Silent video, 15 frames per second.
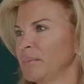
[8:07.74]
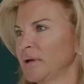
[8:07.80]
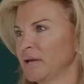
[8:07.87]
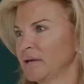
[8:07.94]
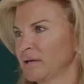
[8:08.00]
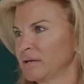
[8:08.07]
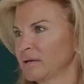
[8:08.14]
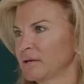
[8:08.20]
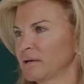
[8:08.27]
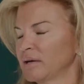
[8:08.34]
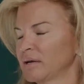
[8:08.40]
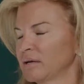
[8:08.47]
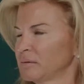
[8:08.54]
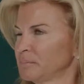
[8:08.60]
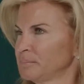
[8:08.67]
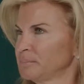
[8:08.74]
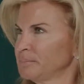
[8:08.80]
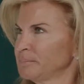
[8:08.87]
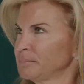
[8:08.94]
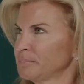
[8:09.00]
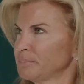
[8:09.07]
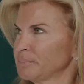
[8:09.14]
made it
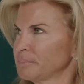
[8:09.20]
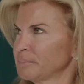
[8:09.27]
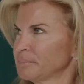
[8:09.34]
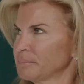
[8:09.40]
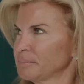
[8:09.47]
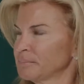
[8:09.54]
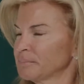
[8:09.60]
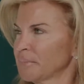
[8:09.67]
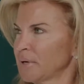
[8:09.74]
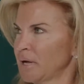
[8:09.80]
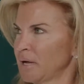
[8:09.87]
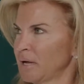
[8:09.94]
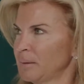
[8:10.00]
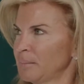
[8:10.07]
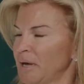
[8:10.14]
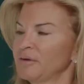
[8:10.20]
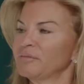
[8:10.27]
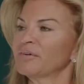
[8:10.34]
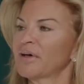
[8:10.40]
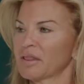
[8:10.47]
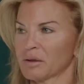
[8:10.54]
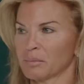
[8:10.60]

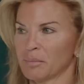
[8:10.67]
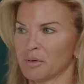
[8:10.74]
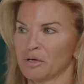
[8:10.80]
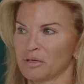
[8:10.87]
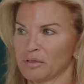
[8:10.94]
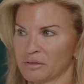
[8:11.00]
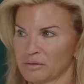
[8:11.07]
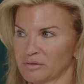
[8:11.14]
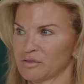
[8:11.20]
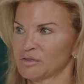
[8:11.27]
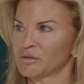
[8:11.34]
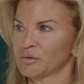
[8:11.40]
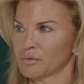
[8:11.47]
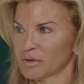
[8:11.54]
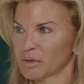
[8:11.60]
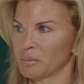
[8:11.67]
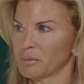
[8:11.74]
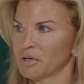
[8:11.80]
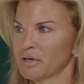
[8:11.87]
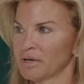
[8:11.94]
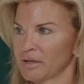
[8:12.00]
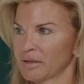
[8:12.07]
unfathomable to the
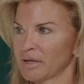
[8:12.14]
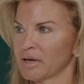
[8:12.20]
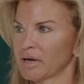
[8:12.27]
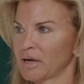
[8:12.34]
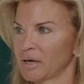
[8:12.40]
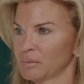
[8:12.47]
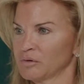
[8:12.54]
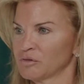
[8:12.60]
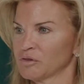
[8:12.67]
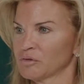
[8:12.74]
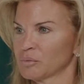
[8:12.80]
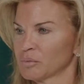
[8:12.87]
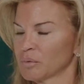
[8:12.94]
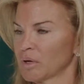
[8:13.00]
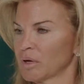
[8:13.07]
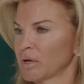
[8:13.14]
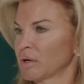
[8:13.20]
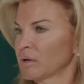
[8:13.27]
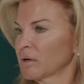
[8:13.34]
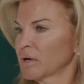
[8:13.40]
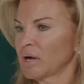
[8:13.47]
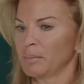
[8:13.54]
community that I would just
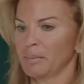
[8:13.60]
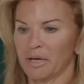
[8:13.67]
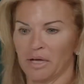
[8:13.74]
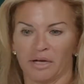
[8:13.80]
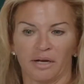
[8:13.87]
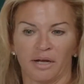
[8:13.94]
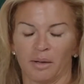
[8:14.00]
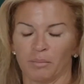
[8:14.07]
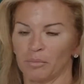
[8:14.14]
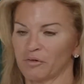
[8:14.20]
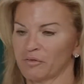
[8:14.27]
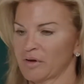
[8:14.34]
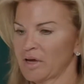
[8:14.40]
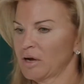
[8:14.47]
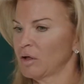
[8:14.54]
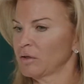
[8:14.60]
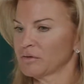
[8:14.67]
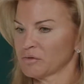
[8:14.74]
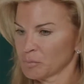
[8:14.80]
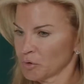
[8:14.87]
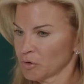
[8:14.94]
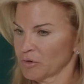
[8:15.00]
come in and provide all
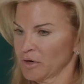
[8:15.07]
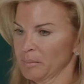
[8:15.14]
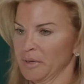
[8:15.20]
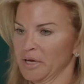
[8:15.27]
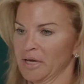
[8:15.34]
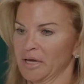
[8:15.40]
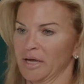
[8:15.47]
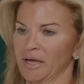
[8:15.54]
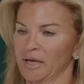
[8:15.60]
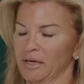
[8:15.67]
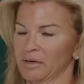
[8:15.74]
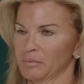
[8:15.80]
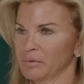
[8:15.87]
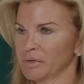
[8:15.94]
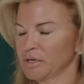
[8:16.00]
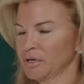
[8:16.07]
this programming and,